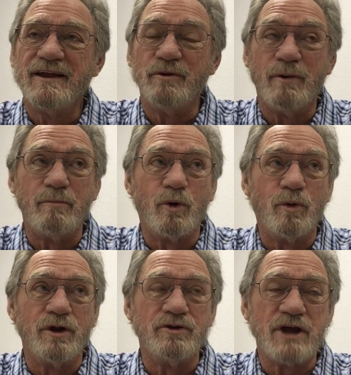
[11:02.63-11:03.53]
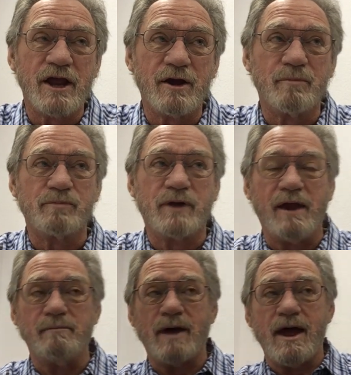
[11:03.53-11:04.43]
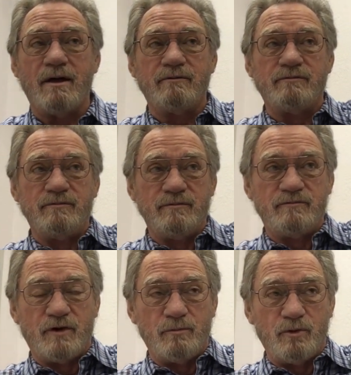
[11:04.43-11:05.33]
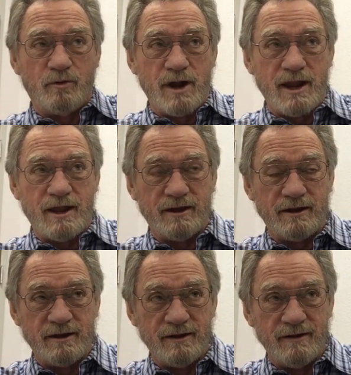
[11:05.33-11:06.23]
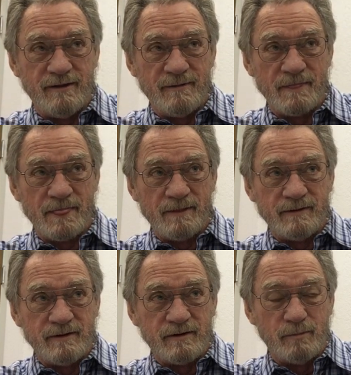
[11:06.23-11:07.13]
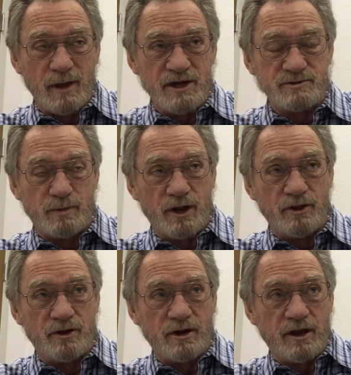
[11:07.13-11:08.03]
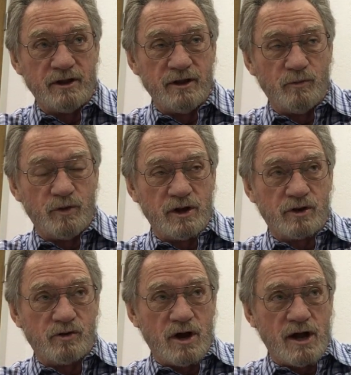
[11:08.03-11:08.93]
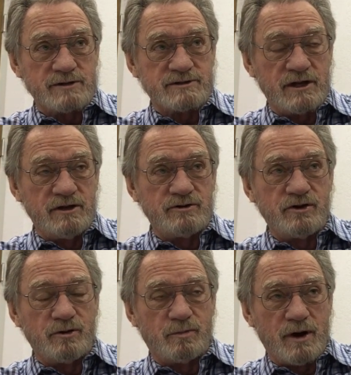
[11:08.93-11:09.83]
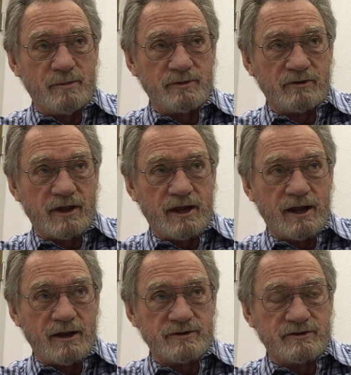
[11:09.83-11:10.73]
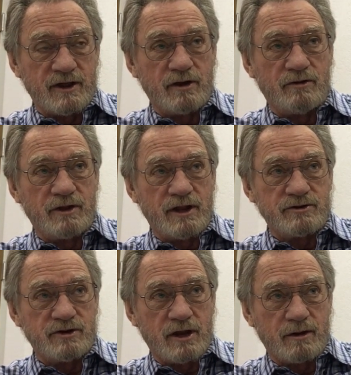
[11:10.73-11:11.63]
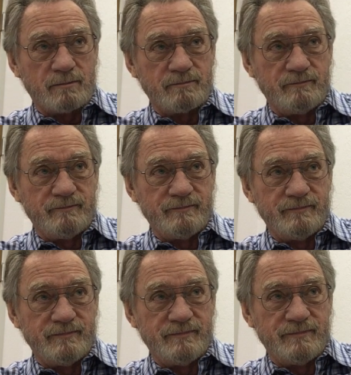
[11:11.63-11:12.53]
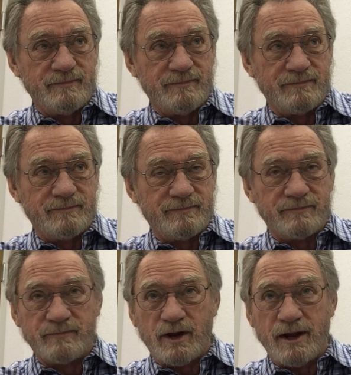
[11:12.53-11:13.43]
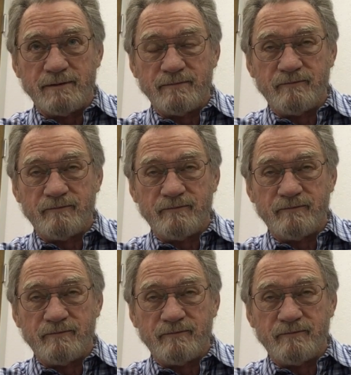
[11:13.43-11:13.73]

You remember when Jacob came down from Haran, met his brother, and then went across into the promised land and settled at Shechem right?